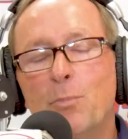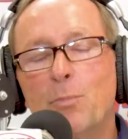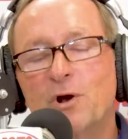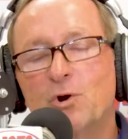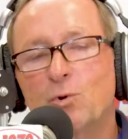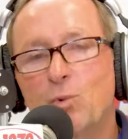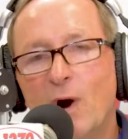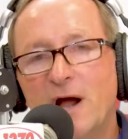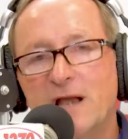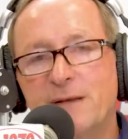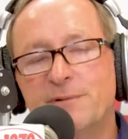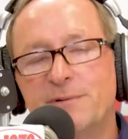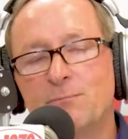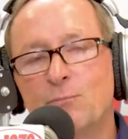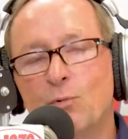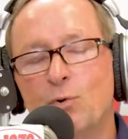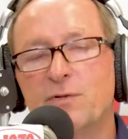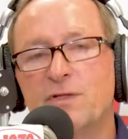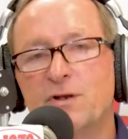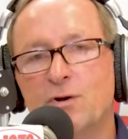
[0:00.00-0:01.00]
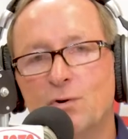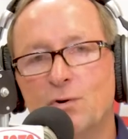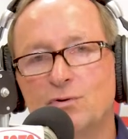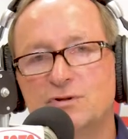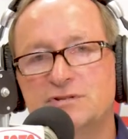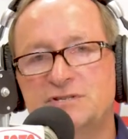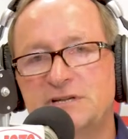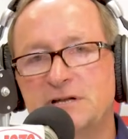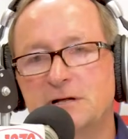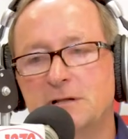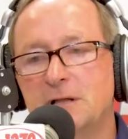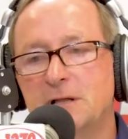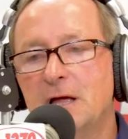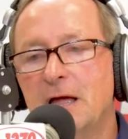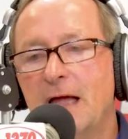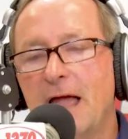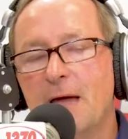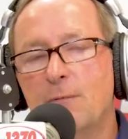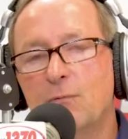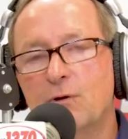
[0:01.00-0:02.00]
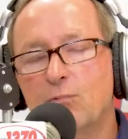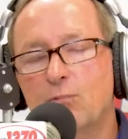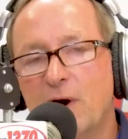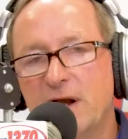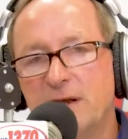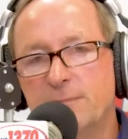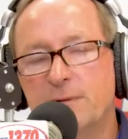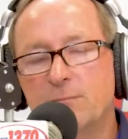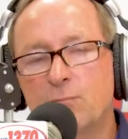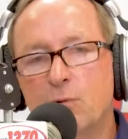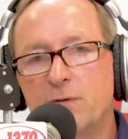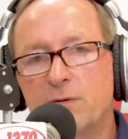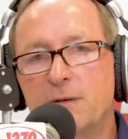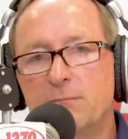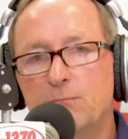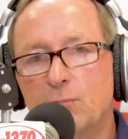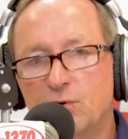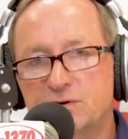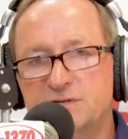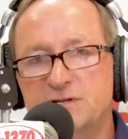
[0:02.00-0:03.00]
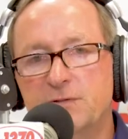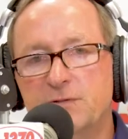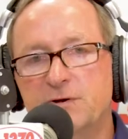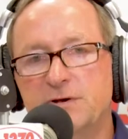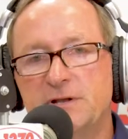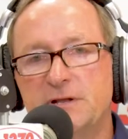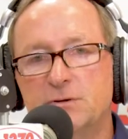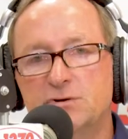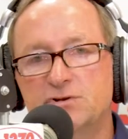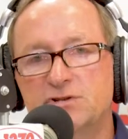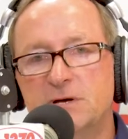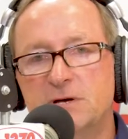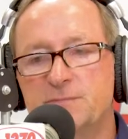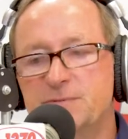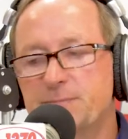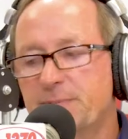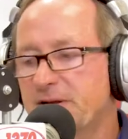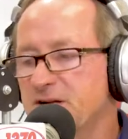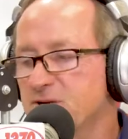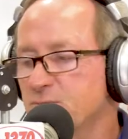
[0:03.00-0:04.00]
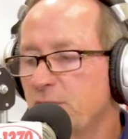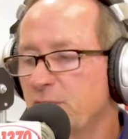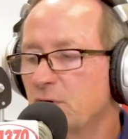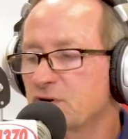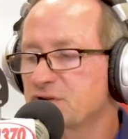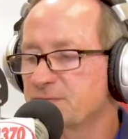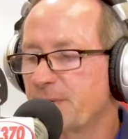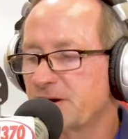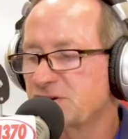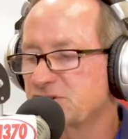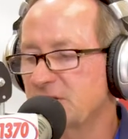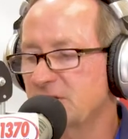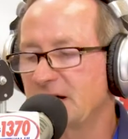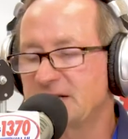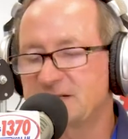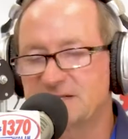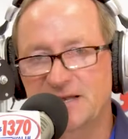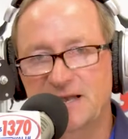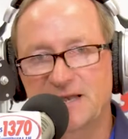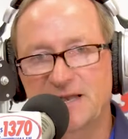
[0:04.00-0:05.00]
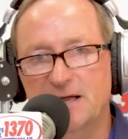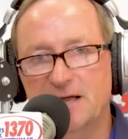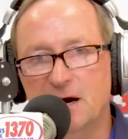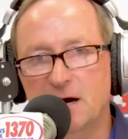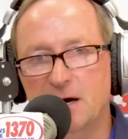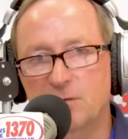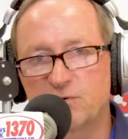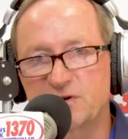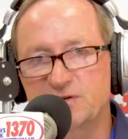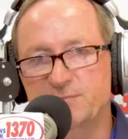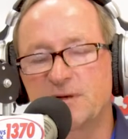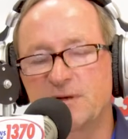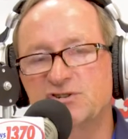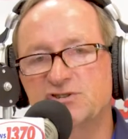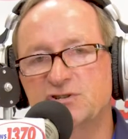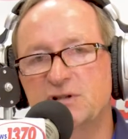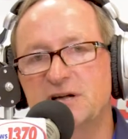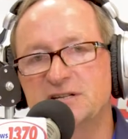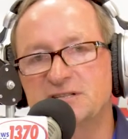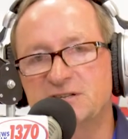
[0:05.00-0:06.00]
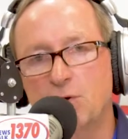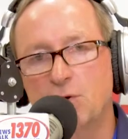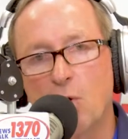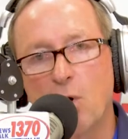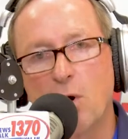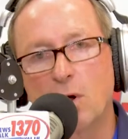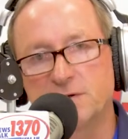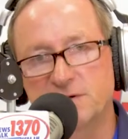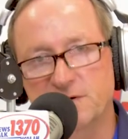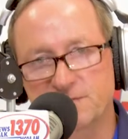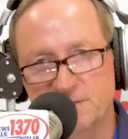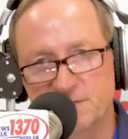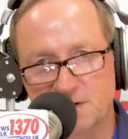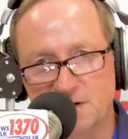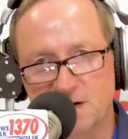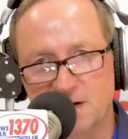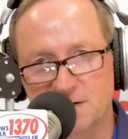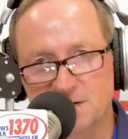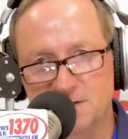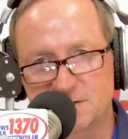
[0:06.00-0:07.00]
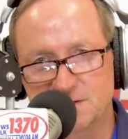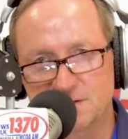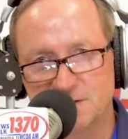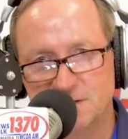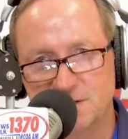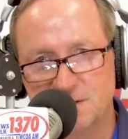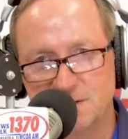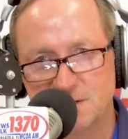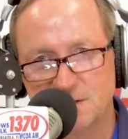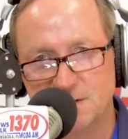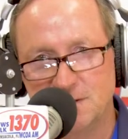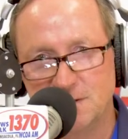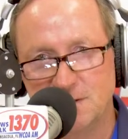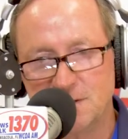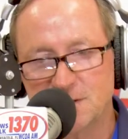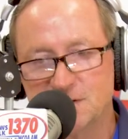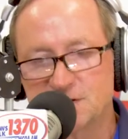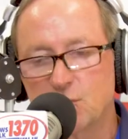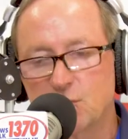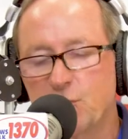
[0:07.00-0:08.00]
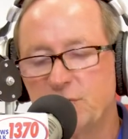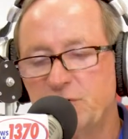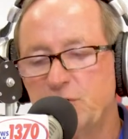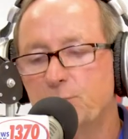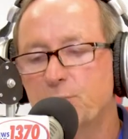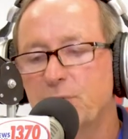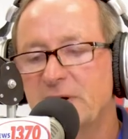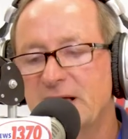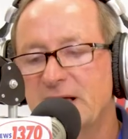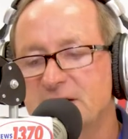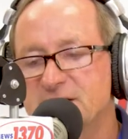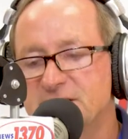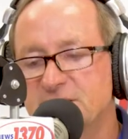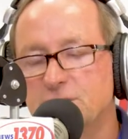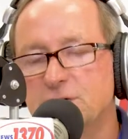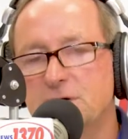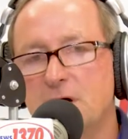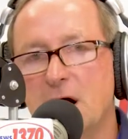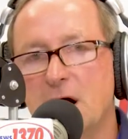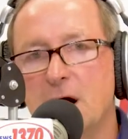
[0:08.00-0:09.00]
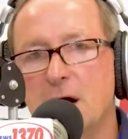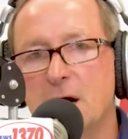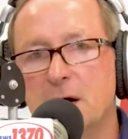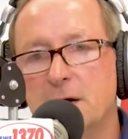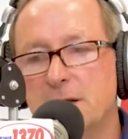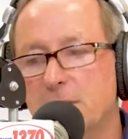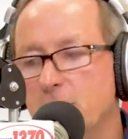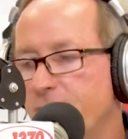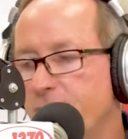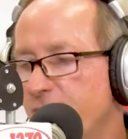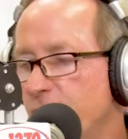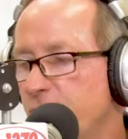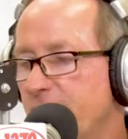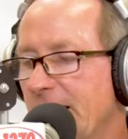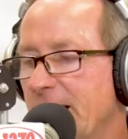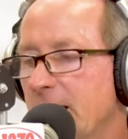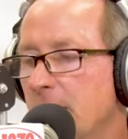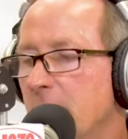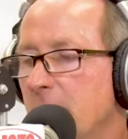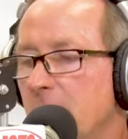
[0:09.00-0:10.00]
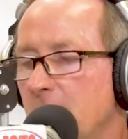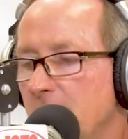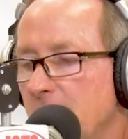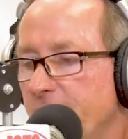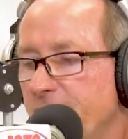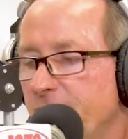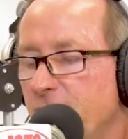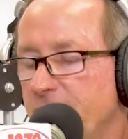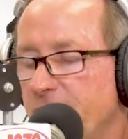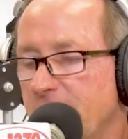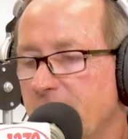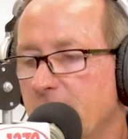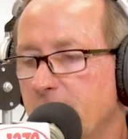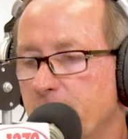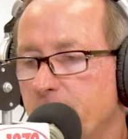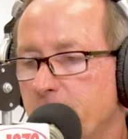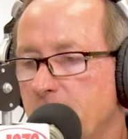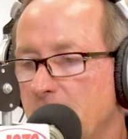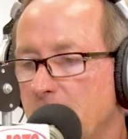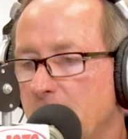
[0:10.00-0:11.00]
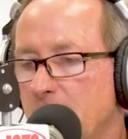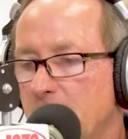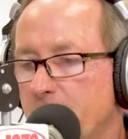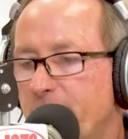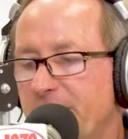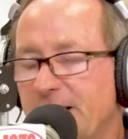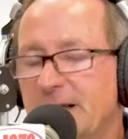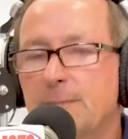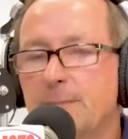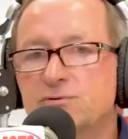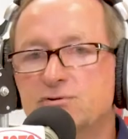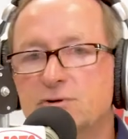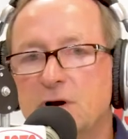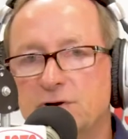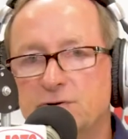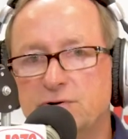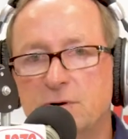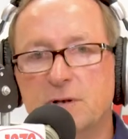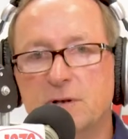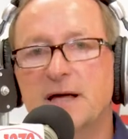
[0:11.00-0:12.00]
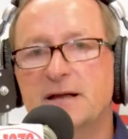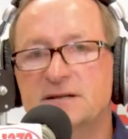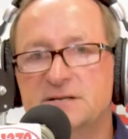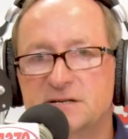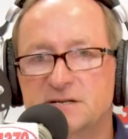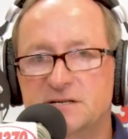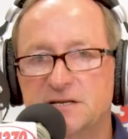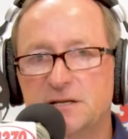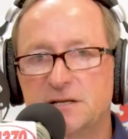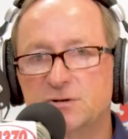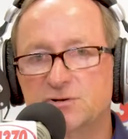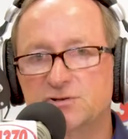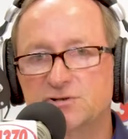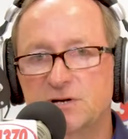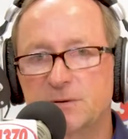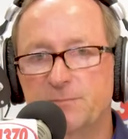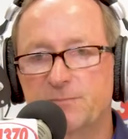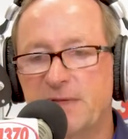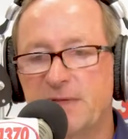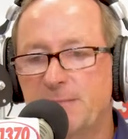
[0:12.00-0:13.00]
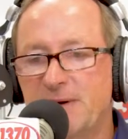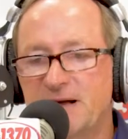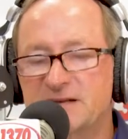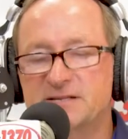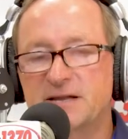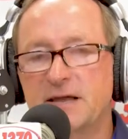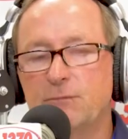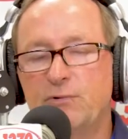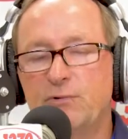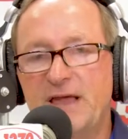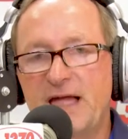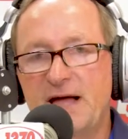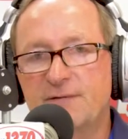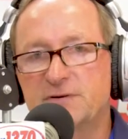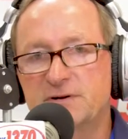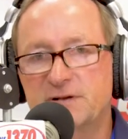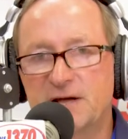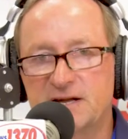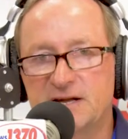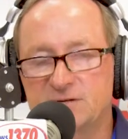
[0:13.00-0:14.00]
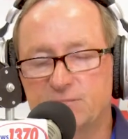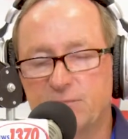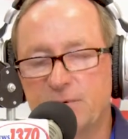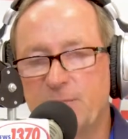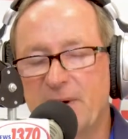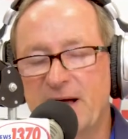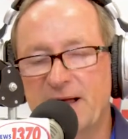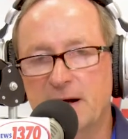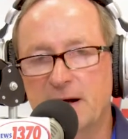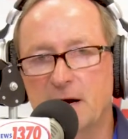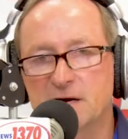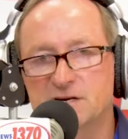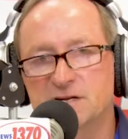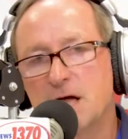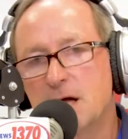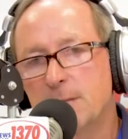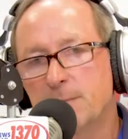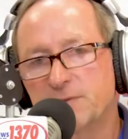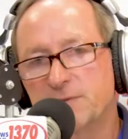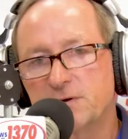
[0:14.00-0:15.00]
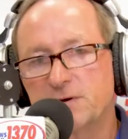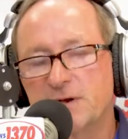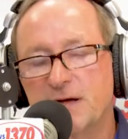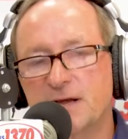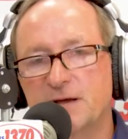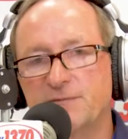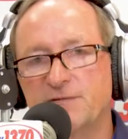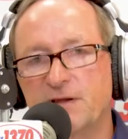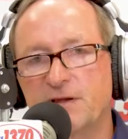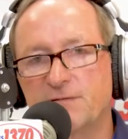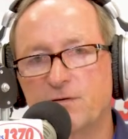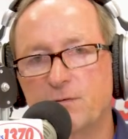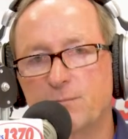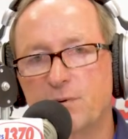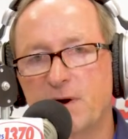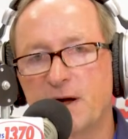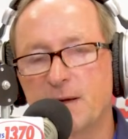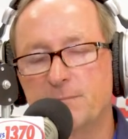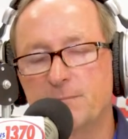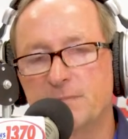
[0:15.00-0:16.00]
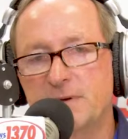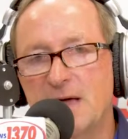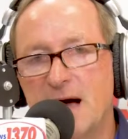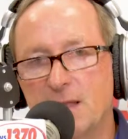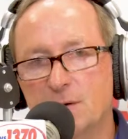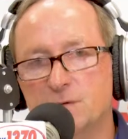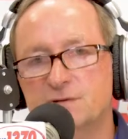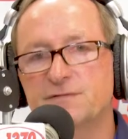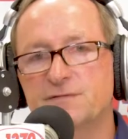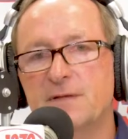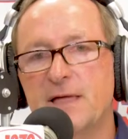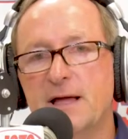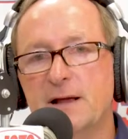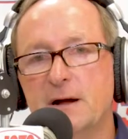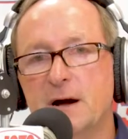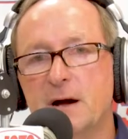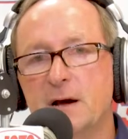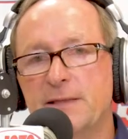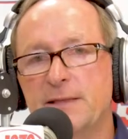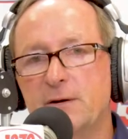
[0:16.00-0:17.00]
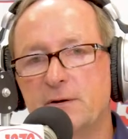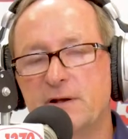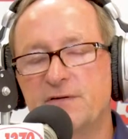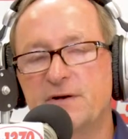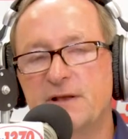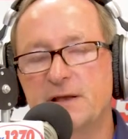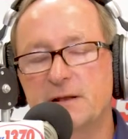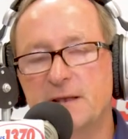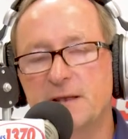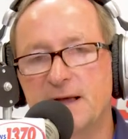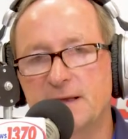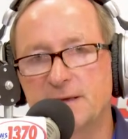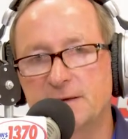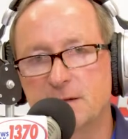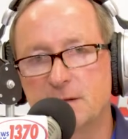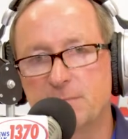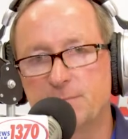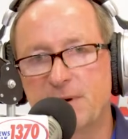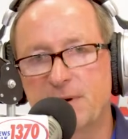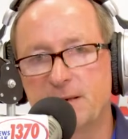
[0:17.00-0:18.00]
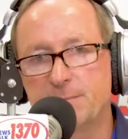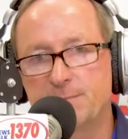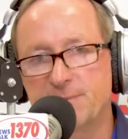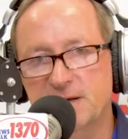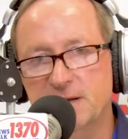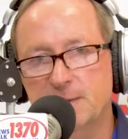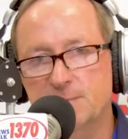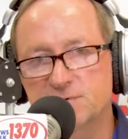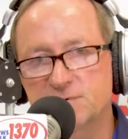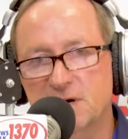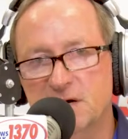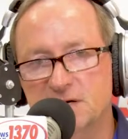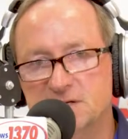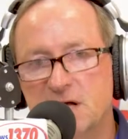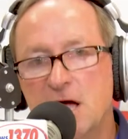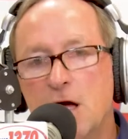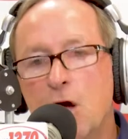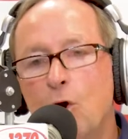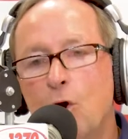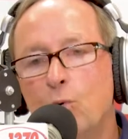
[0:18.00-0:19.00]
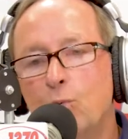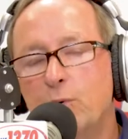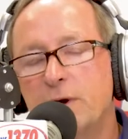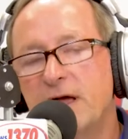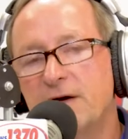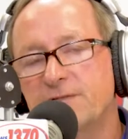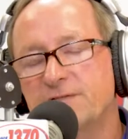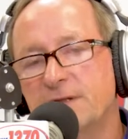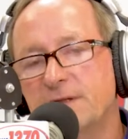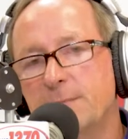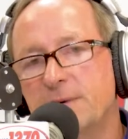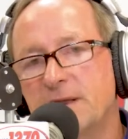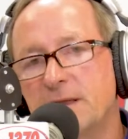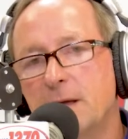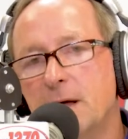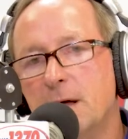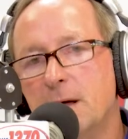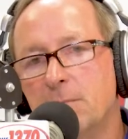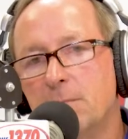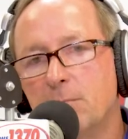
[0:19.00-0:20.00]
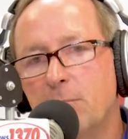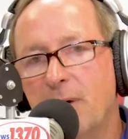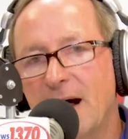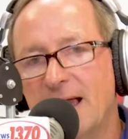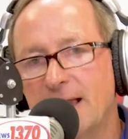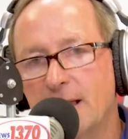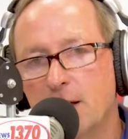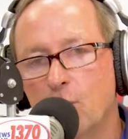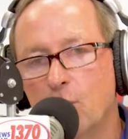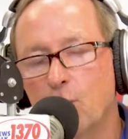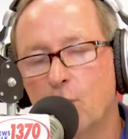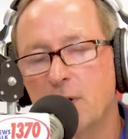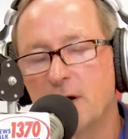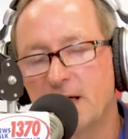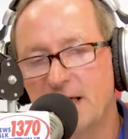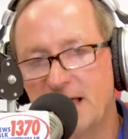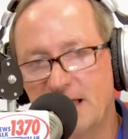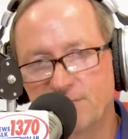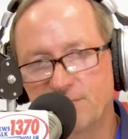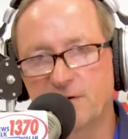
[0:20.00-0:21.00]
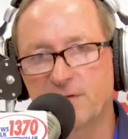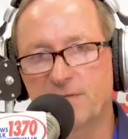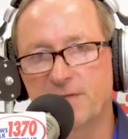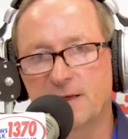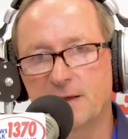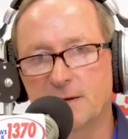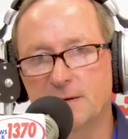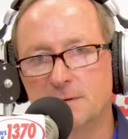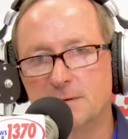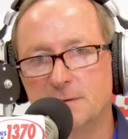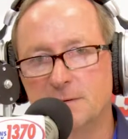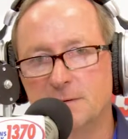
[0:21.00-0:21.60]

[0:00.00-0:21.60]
but quite a bit more than wholesale and quite a bit more than most other dealerships because we don't specialize in any car. We specialize in all different cars. So when you bring us your car, you know, if you take a if you take a, a pickup truck to a Lexus dealership, they might say we advertise we buy cars, but they're not going to give you prime dollars for that car. They don't have any clientele buying pickup trucks. We have somebody buying everything.